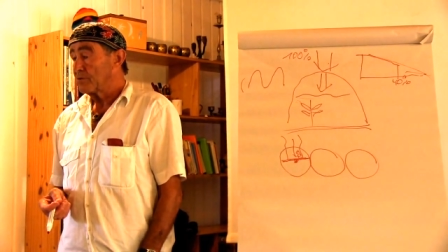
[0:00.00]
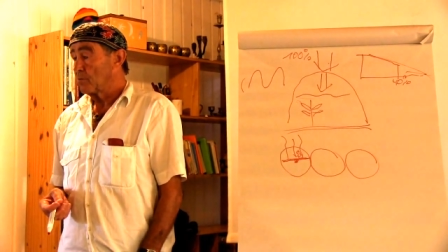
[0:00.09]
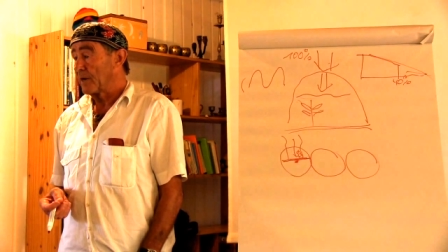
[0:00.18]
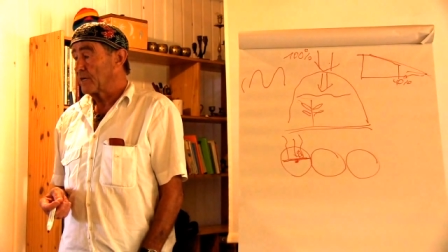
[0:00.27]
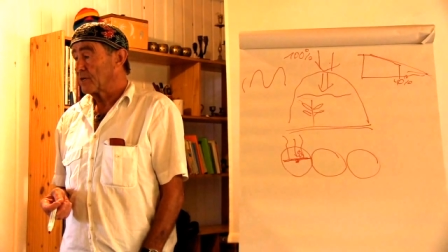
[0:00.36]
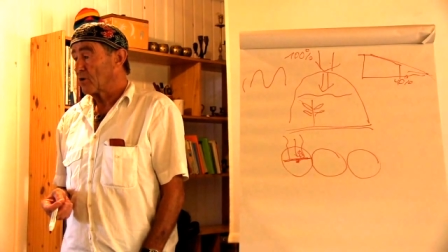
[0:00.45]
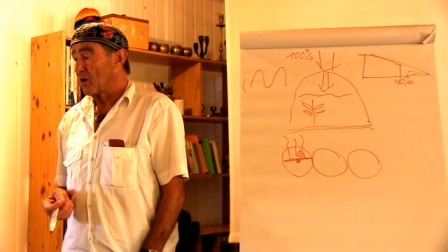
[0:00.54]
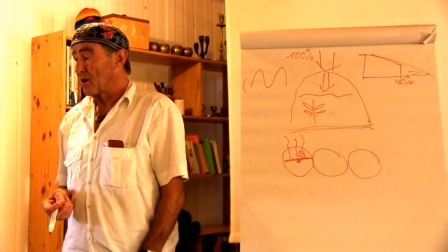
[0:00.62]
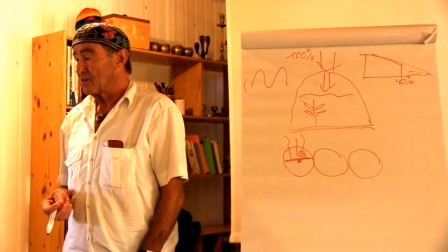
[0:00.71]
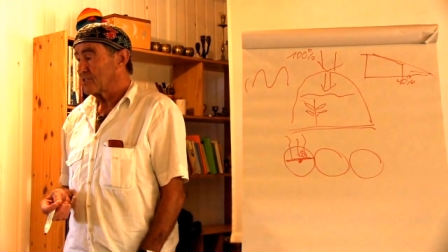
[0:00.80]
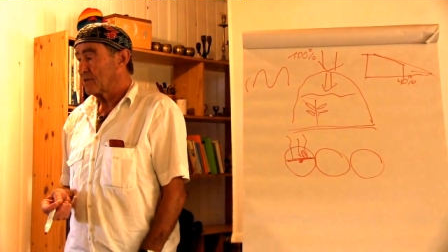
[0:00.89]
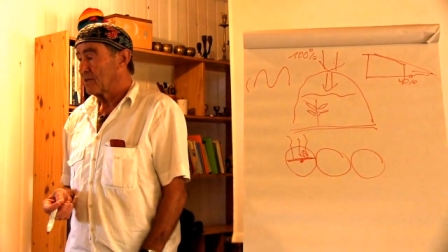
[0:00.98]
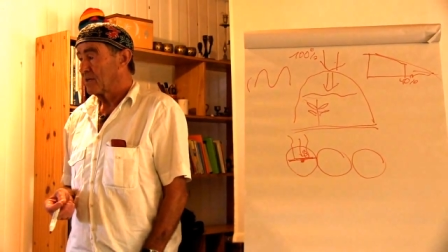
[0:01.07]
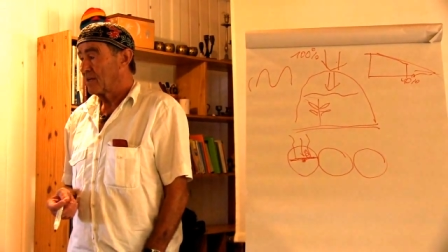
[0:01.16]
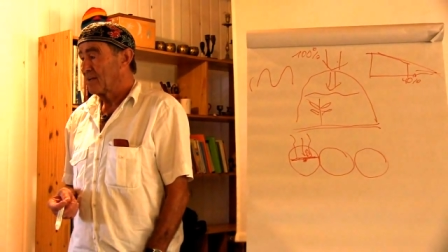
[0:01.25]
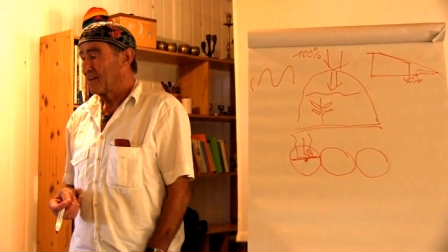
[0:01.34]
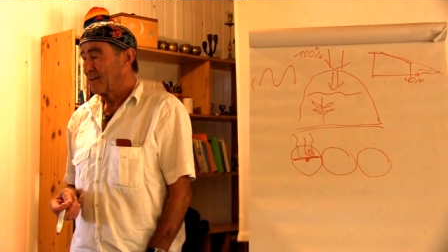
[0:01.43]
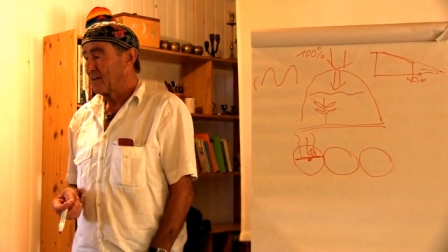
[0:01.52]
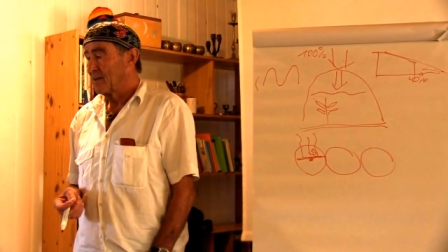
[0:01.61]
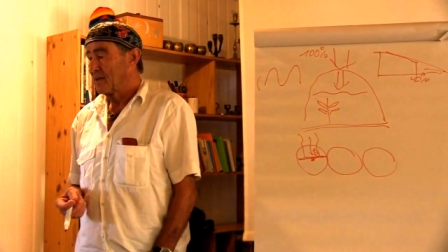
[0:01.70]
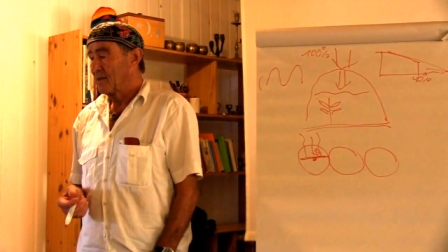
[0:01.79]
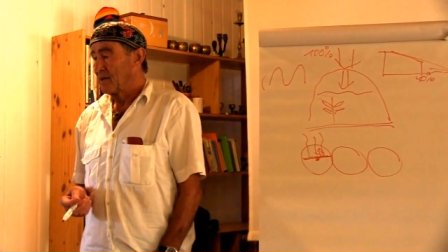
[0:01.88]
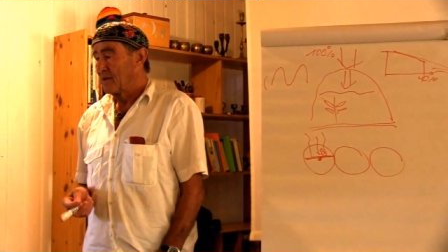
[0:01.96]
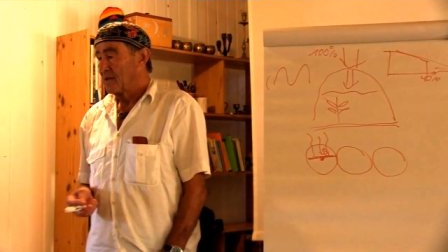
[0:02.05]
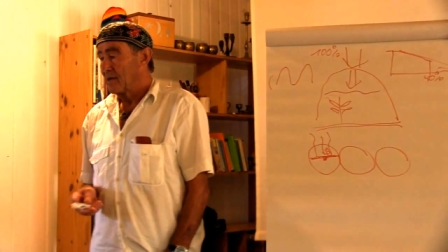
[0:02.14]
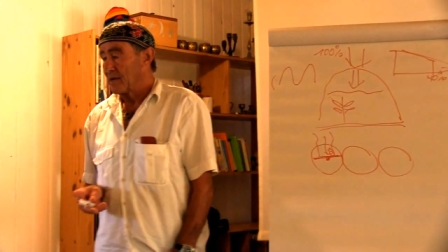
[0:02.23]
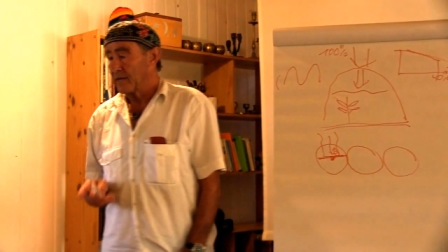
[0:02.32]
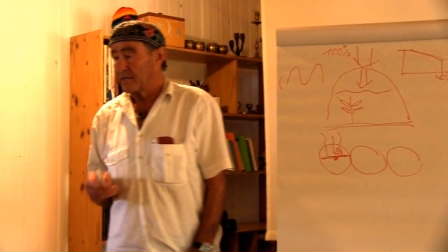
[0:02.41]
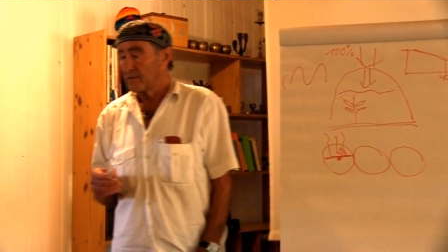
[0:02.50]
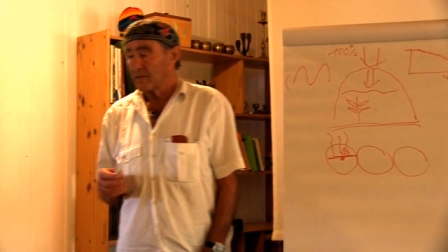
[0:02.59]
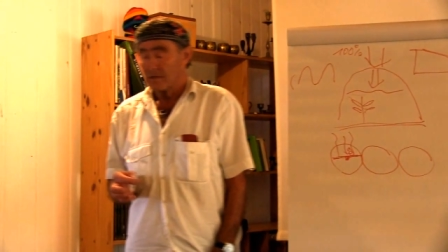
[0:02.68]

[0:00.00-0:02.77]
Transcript: $20. And